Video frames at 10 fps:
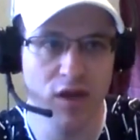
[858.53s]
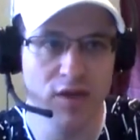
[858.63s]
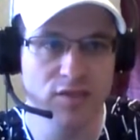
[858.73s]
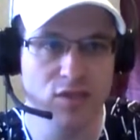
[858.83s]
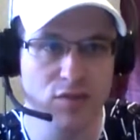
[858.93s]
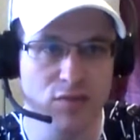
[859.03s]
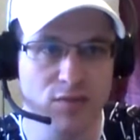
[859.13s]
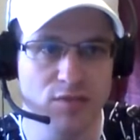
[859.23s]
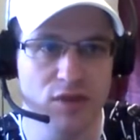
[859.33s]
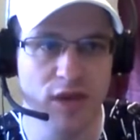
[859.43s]
So
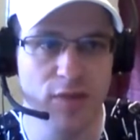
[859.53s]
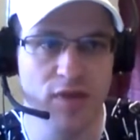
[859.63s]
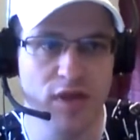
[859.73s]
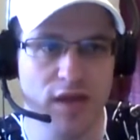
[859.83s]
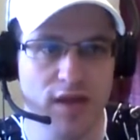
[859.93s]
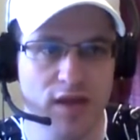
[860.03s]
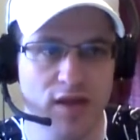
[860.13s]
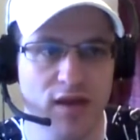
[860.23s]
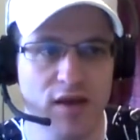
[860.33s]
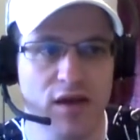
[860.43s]
subscribe and like
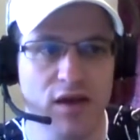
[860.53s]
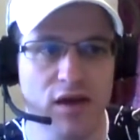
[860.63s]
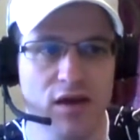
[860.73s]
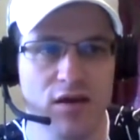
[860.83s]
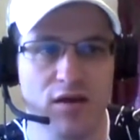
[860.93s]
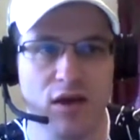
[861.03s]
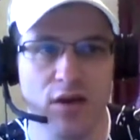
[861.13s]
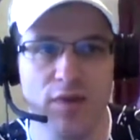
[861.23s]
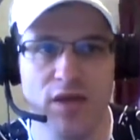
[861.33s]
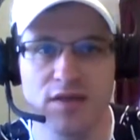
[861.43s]
and
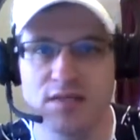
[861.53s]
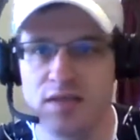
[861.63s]
comment.